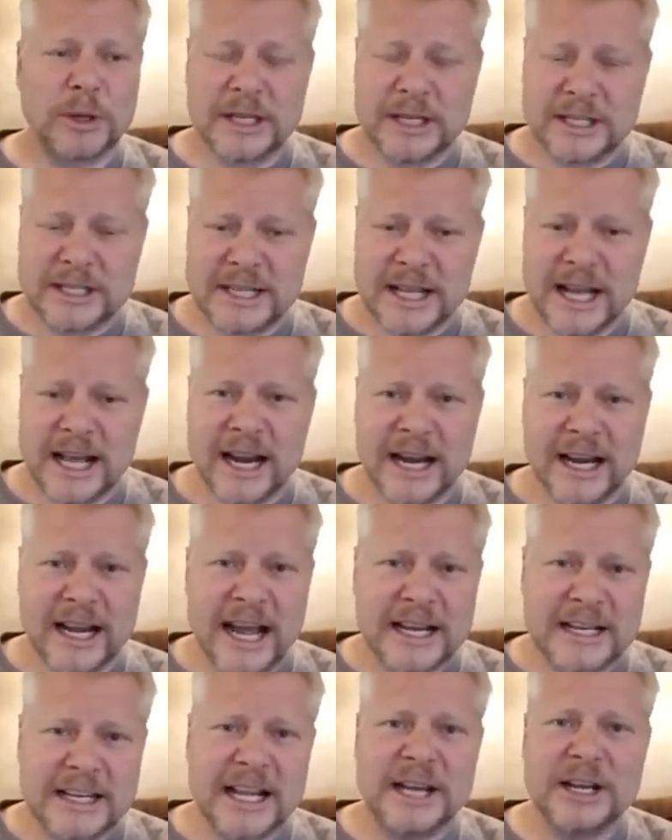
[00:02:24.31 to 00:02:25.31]
And instead, I
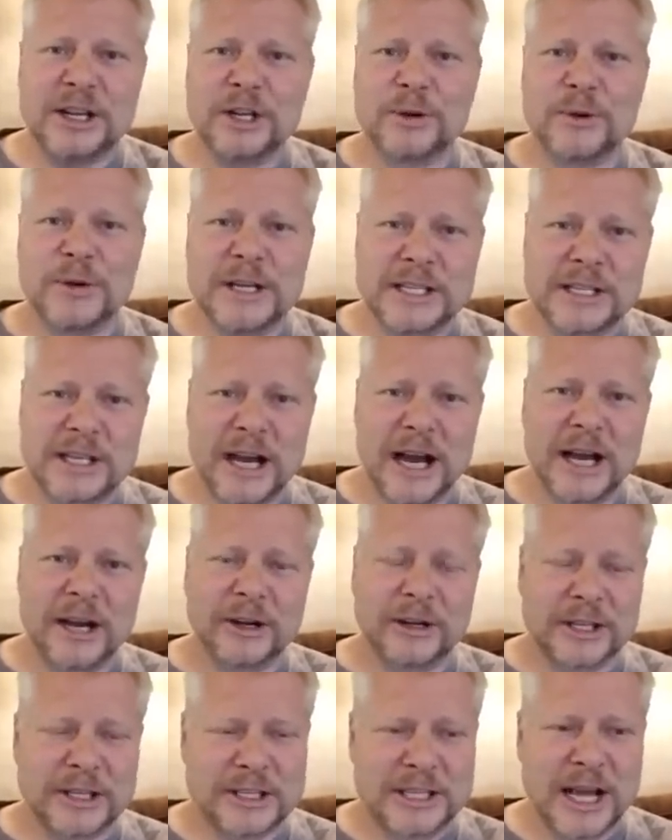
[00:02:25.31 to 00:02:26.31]
got 10 degrees hotter
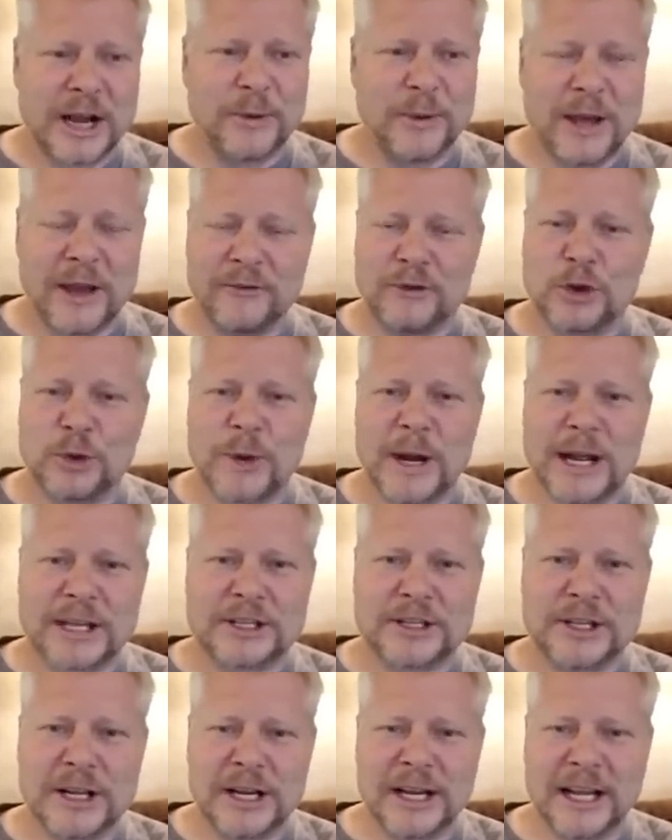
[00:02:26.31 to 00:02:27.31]
because now we have direct
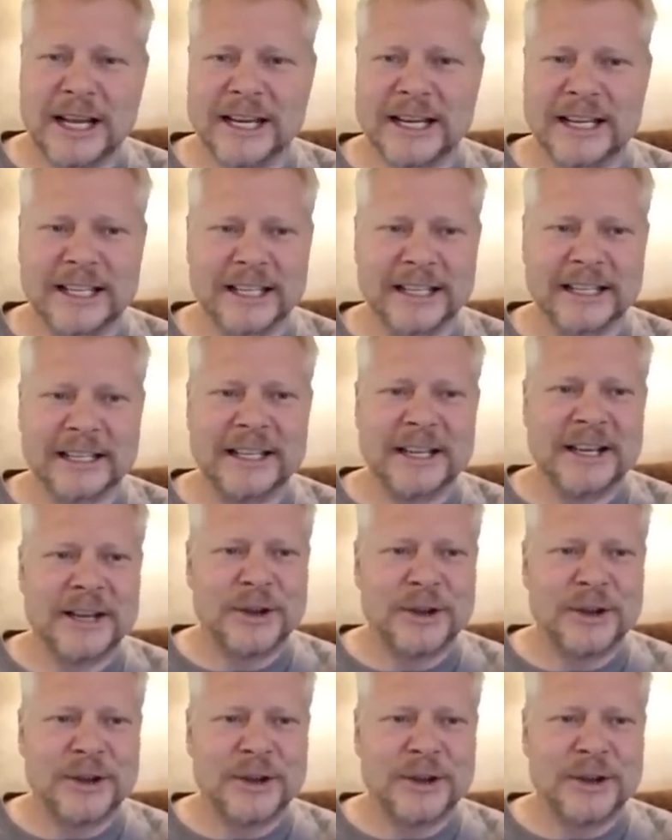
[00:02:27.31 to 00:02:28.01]
sunlight again.